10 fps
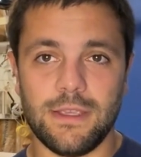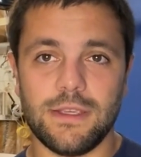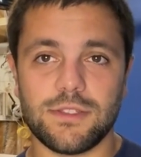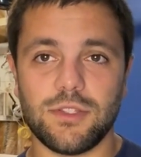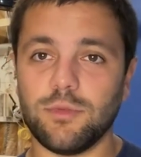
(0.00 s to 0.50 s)

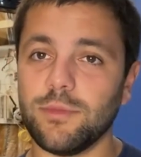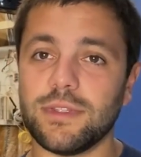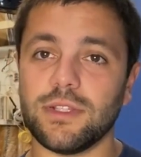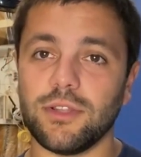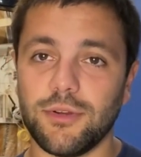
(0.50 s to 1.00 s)
So the one with
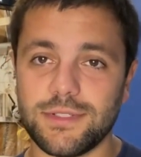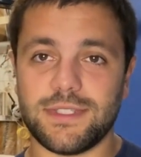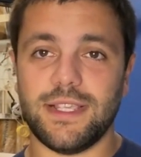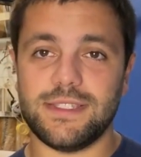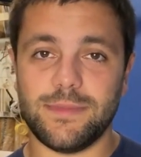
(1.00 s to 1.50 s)
the lowest
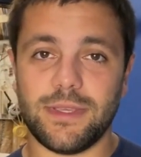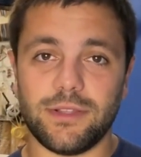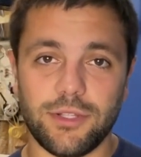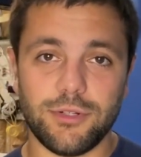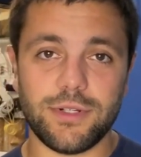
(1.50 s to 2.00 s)
glycemic
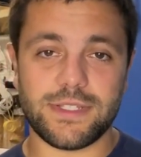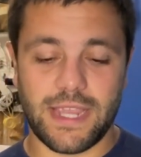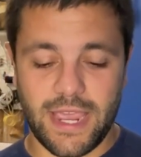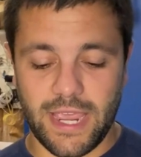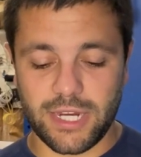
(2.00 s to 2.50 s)
load is
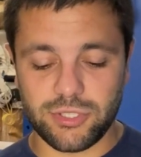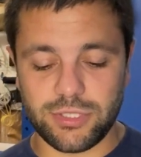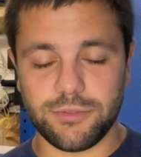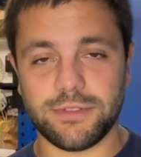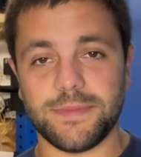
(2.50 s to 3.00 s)
actually
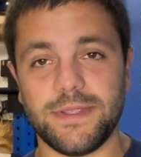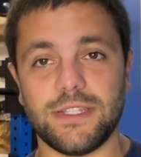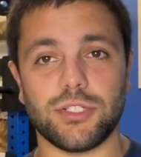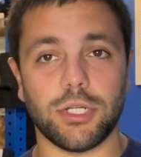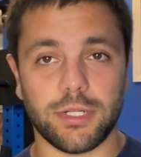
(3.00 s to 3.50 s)
going to be the
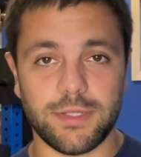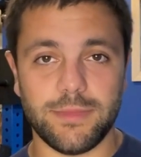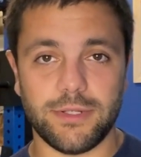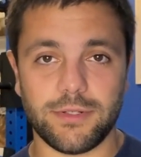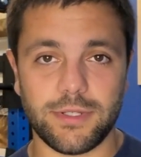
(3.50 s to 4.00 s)
chocolate
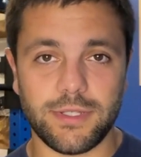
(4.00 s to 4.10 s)
milk.